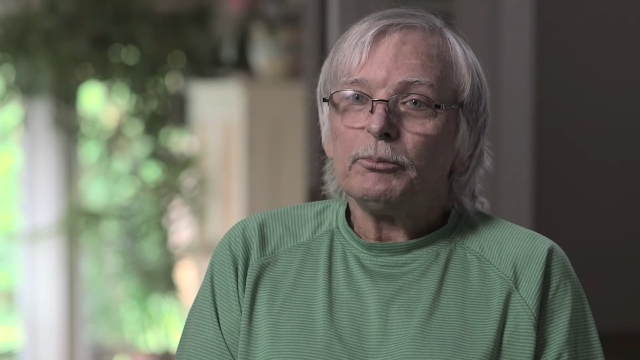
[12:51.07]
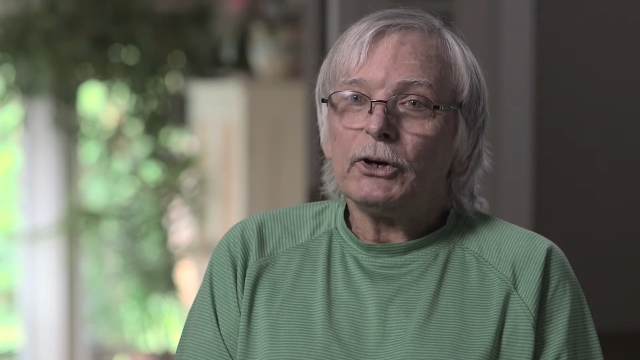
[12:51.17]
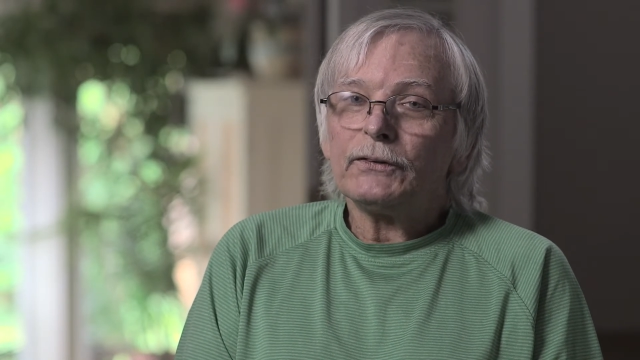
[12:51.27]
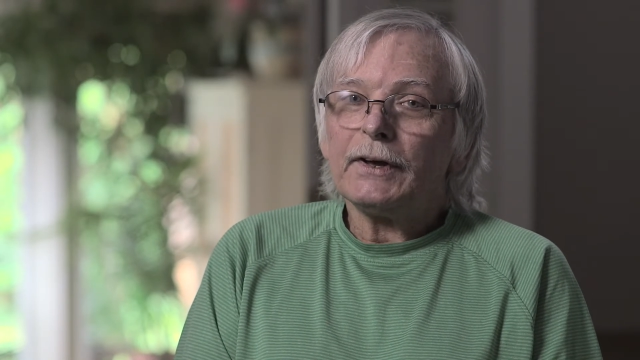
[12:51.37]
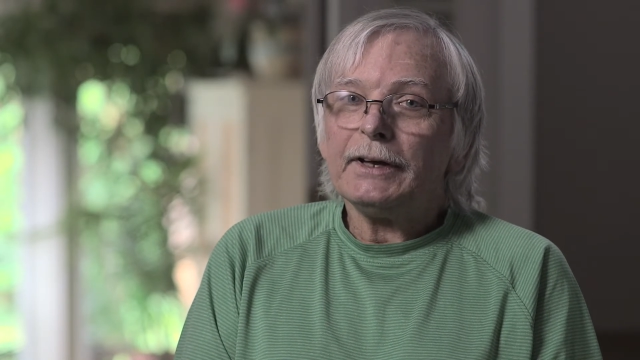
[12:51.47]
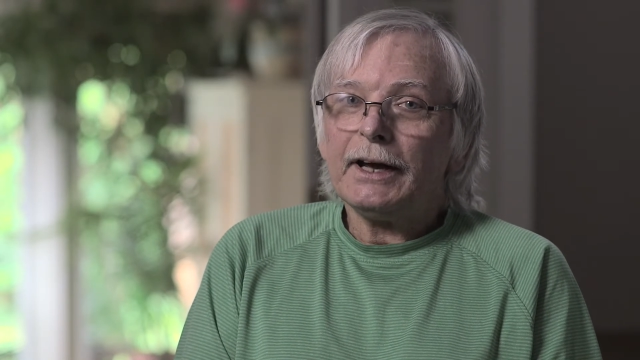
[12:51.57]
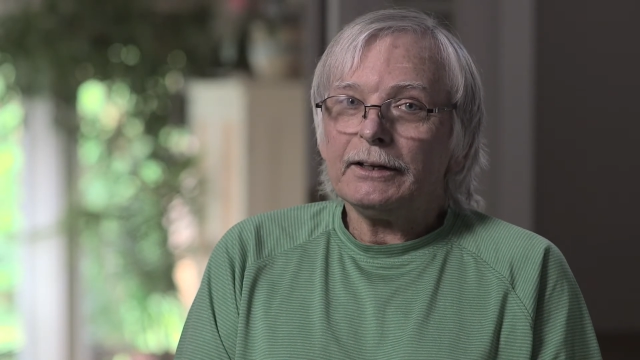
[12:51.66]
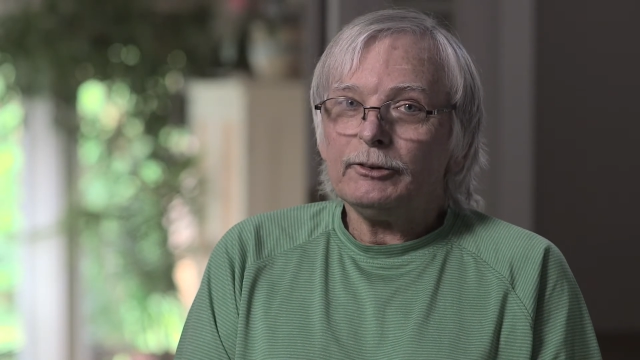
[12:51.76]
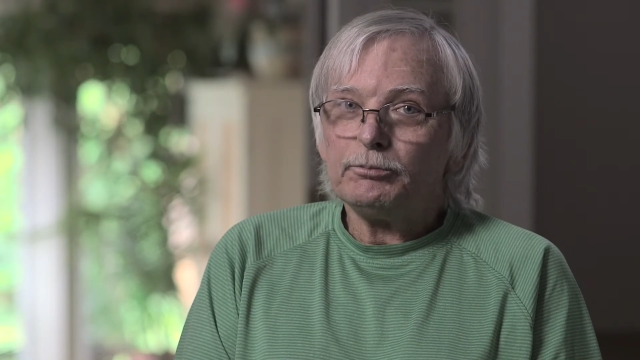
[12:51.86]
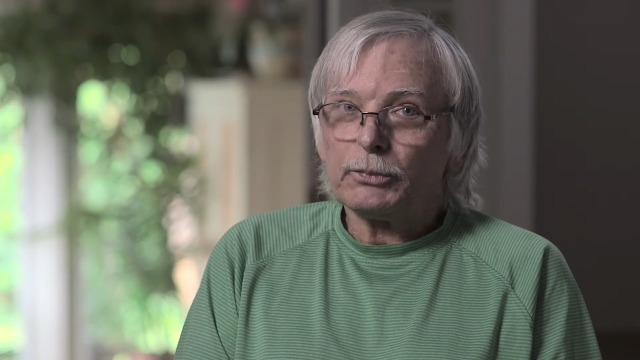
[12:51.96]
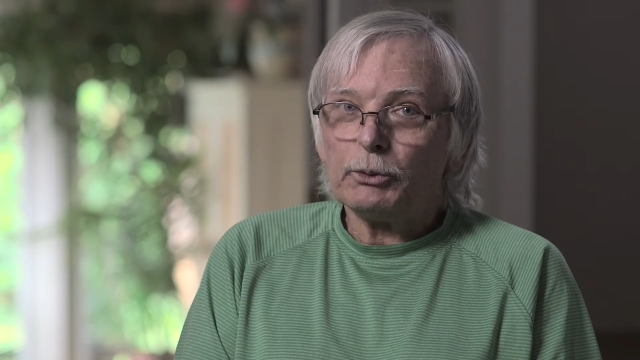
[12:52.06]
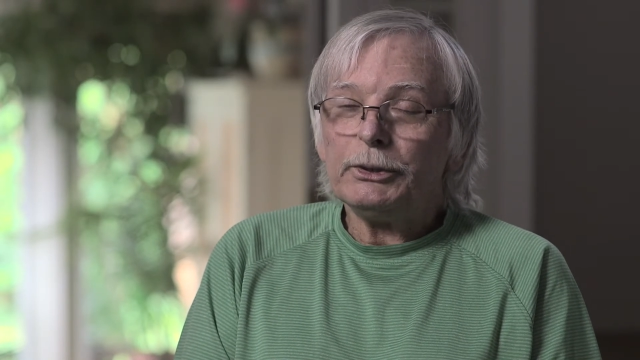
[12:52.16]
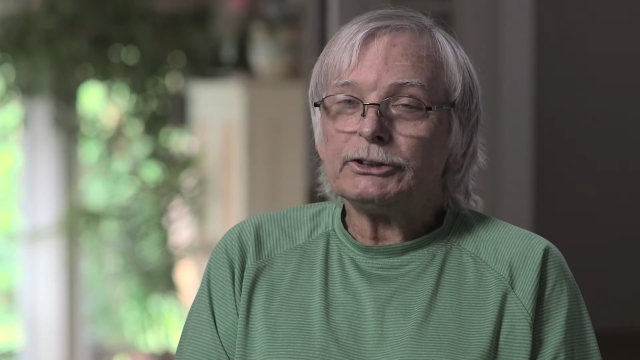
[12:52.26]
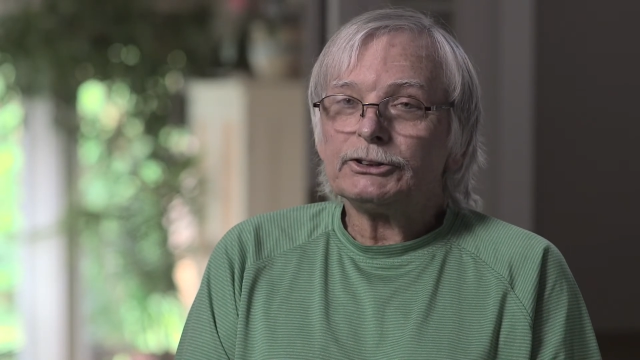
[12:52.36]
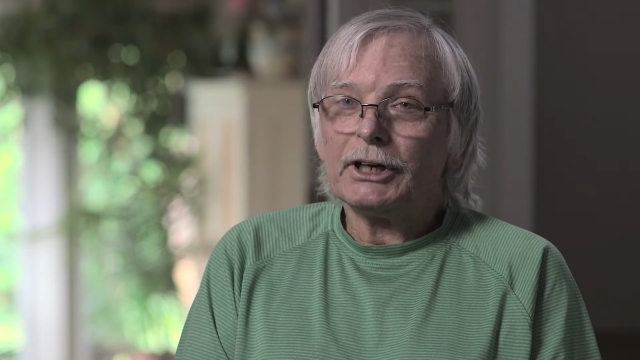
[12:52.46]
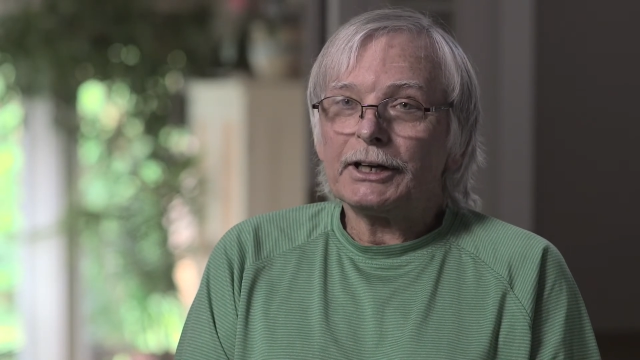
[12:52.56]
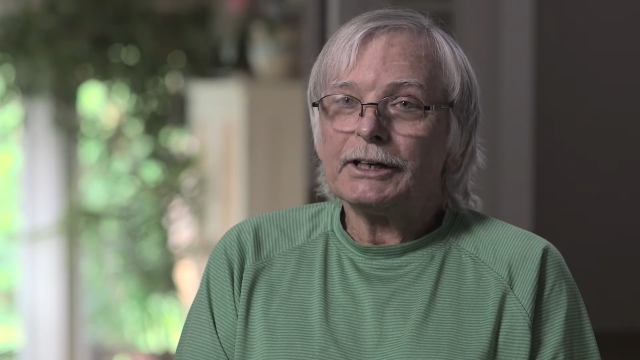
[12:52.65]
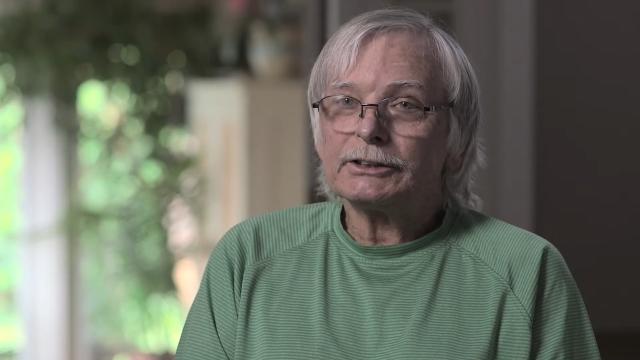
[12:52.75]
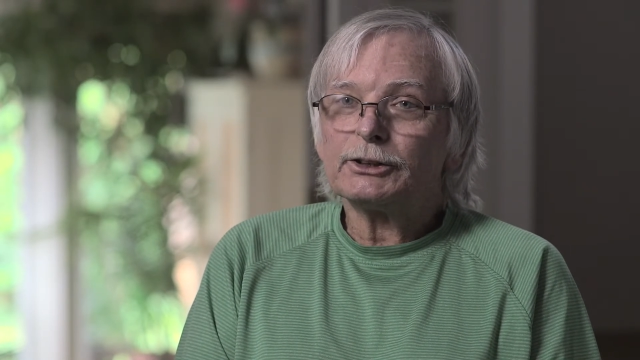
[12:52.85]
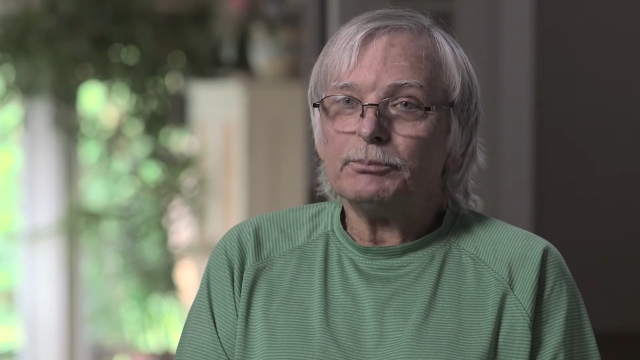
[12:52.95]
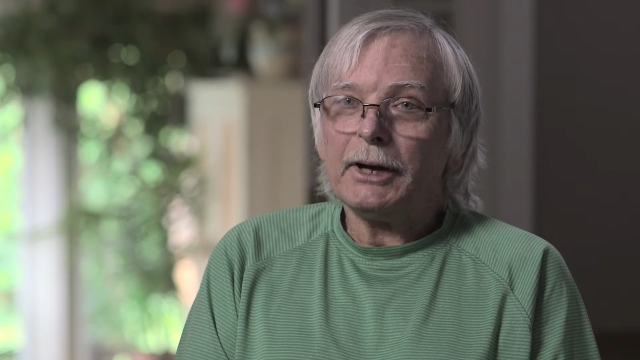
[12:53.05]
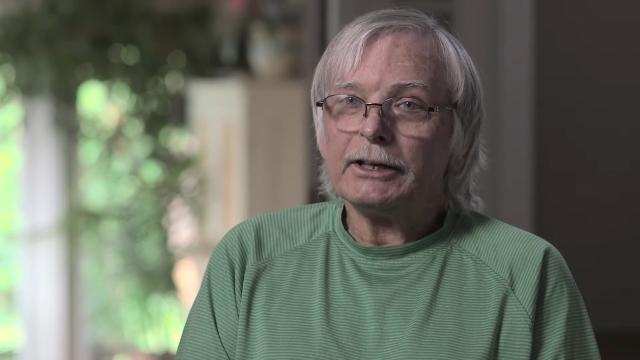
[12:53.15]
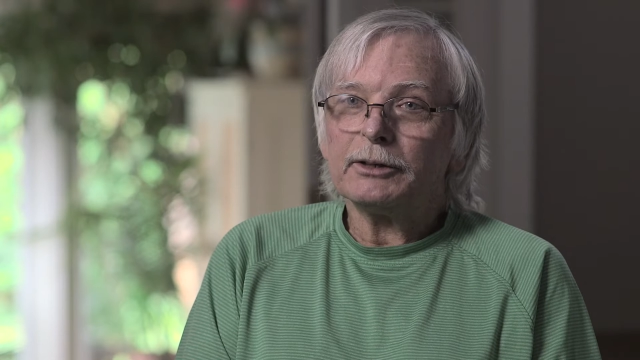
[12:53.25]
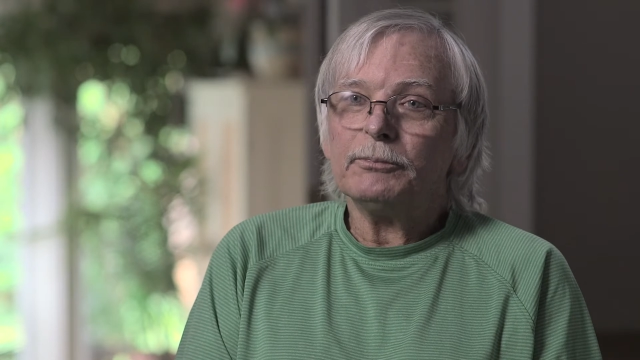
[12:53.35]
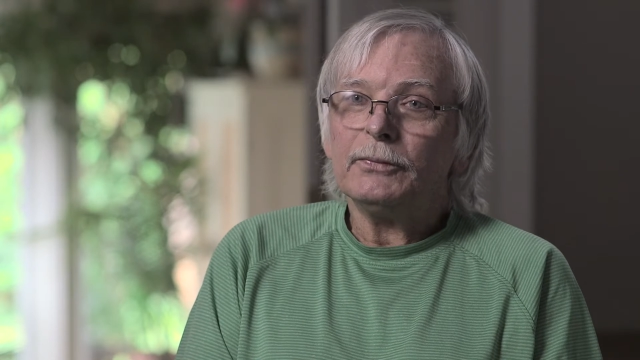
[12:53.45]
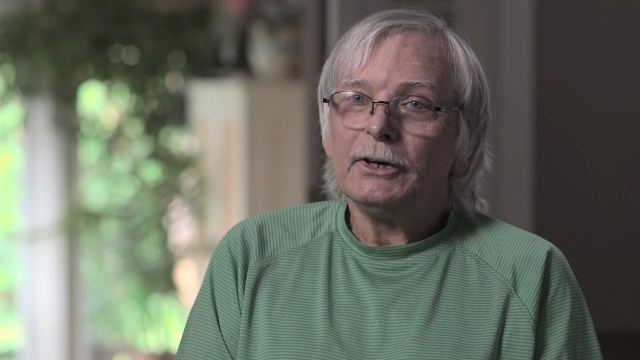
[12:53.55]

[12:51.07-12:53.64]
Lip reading: But they had permission, I guess, to make them.